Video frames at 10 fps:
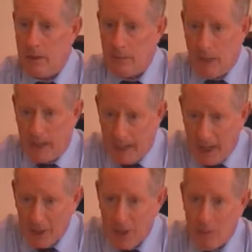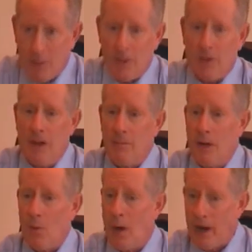my account number and
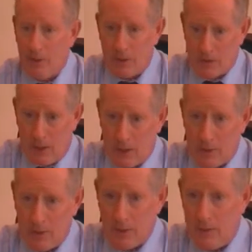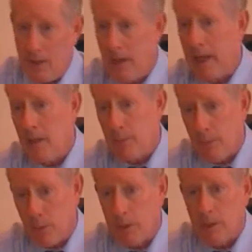my wire instructions, and then they could
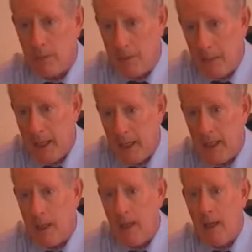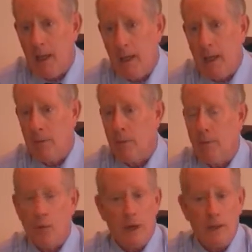purport to be me. And
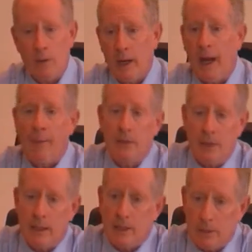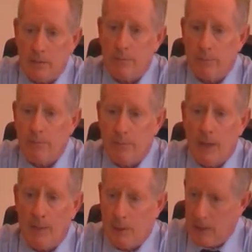before I knew what happened, they could
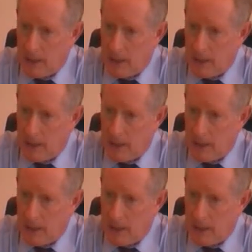empty the